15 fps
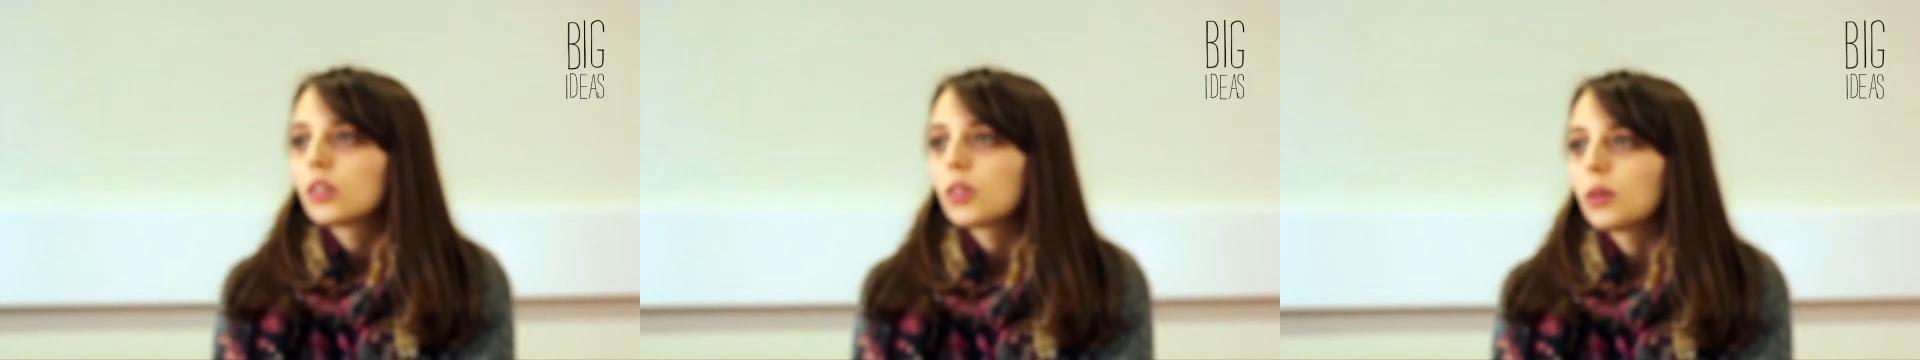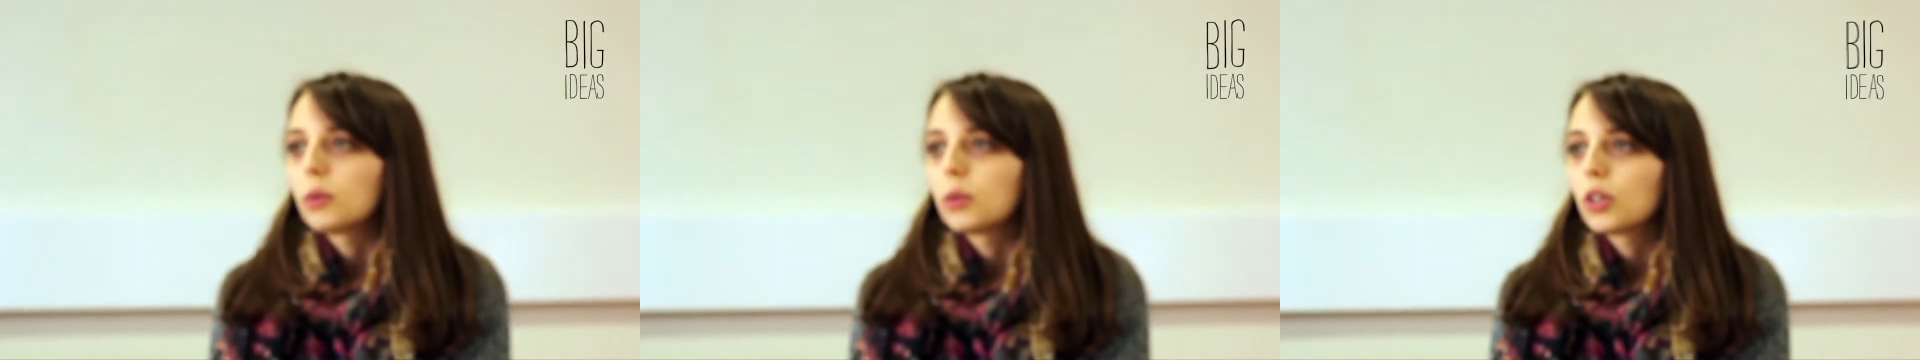
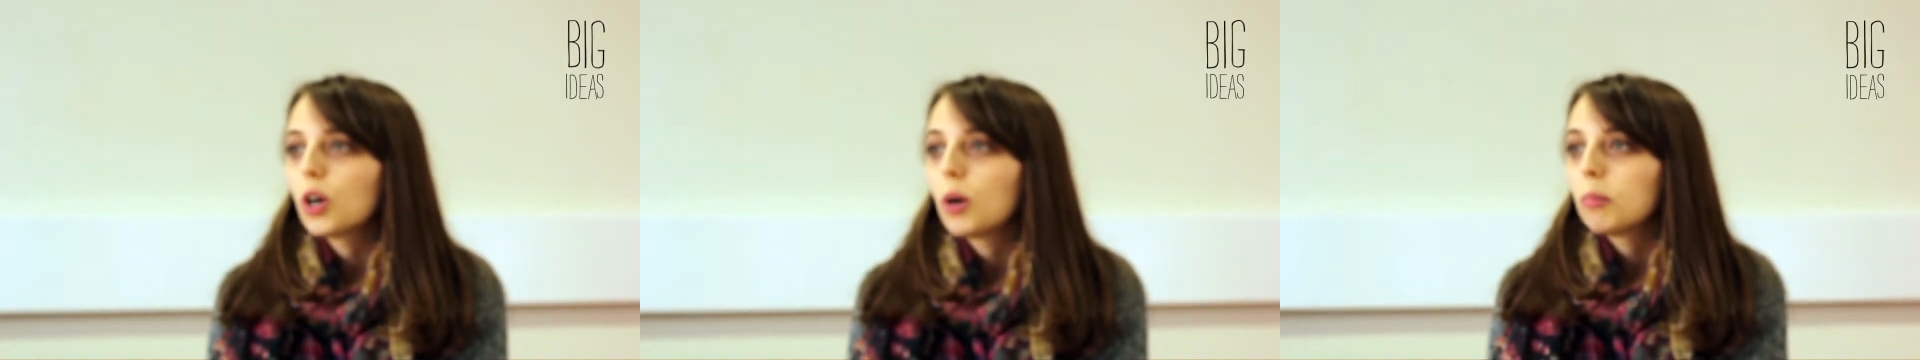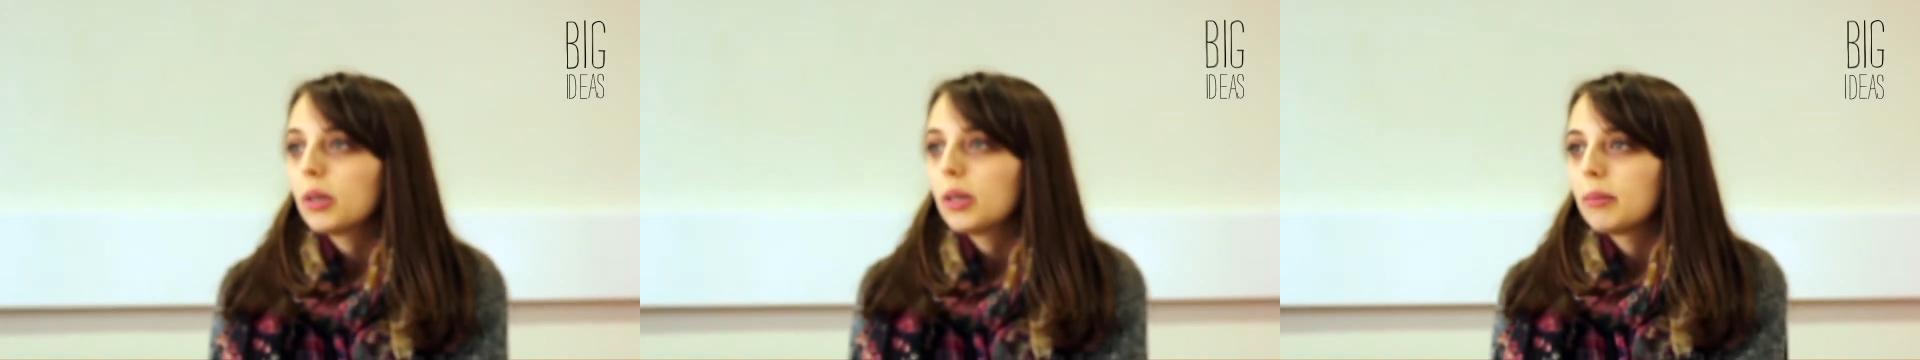So it would
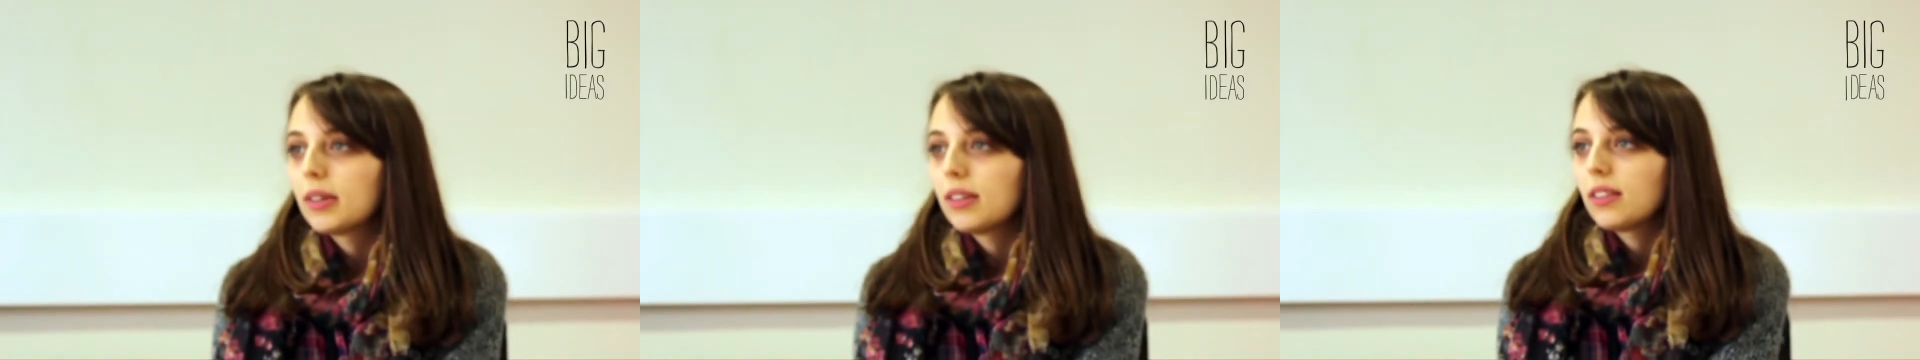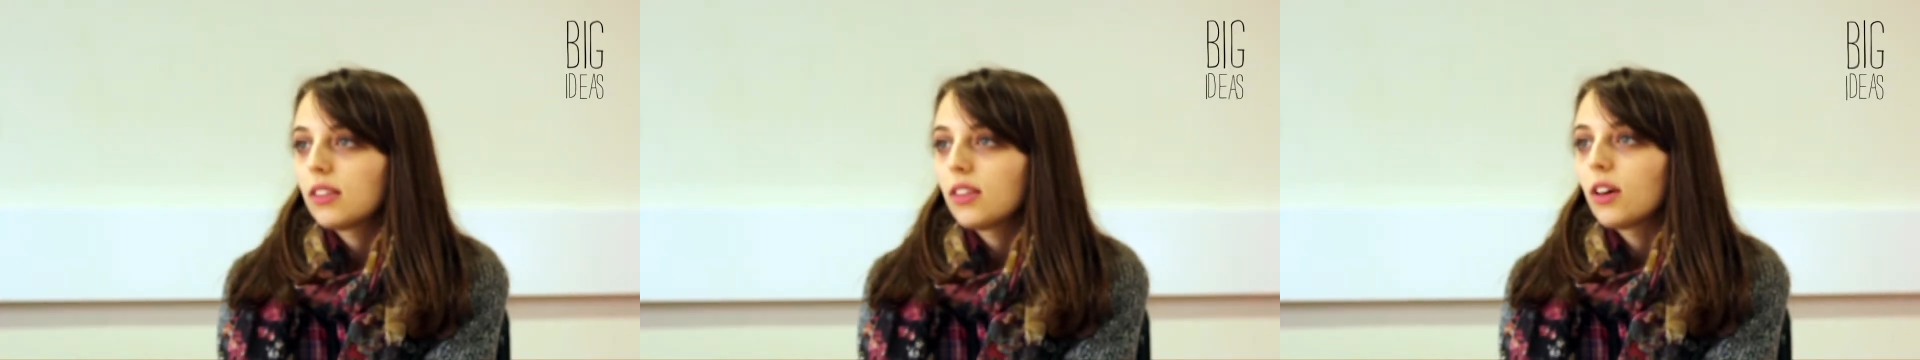
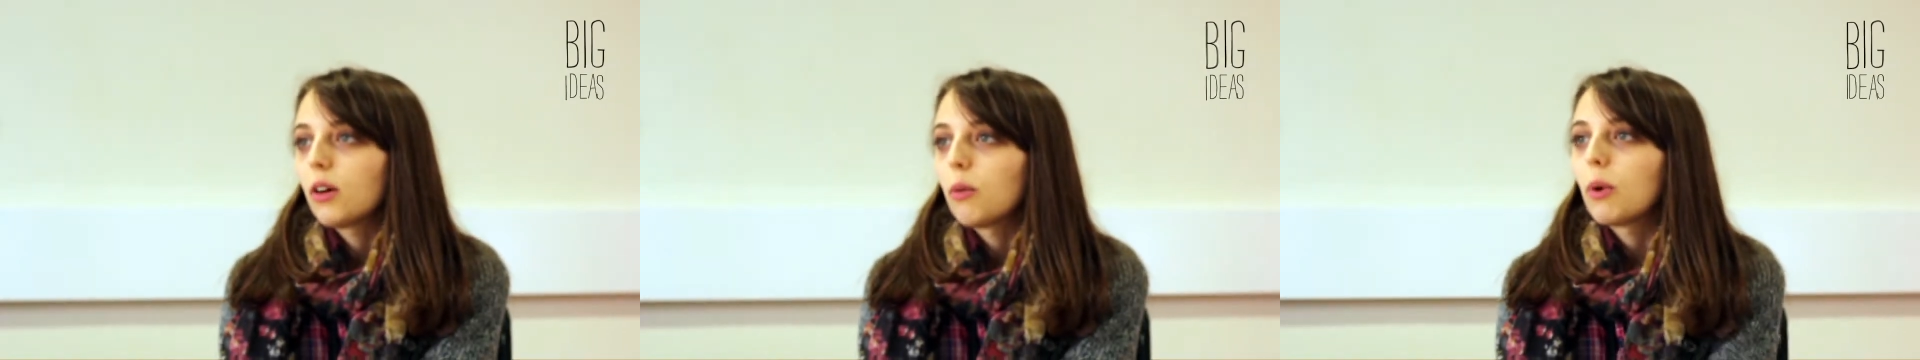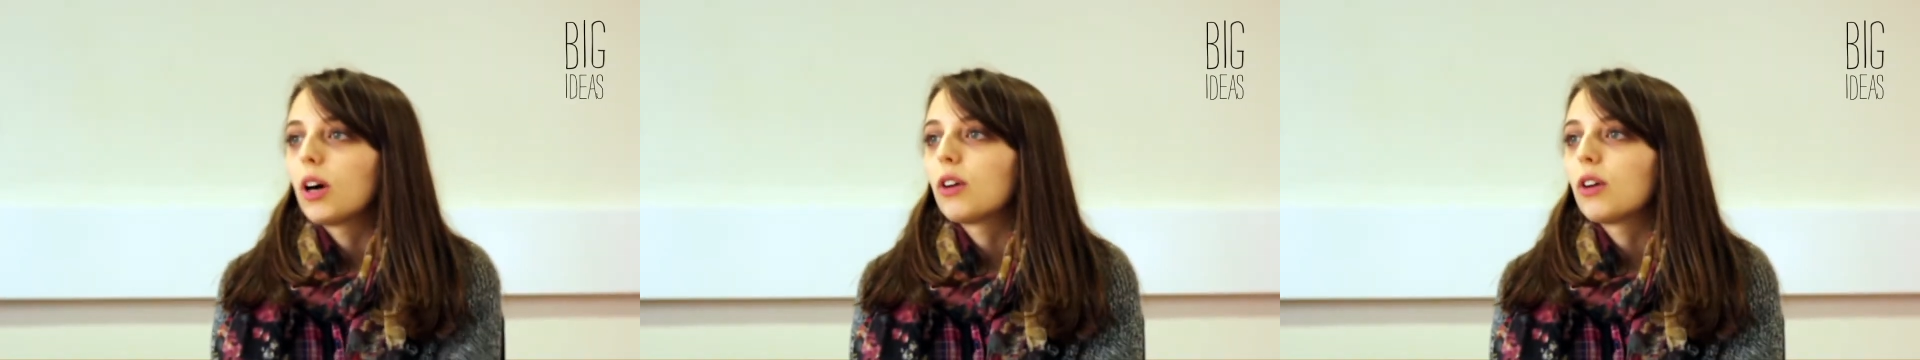complement the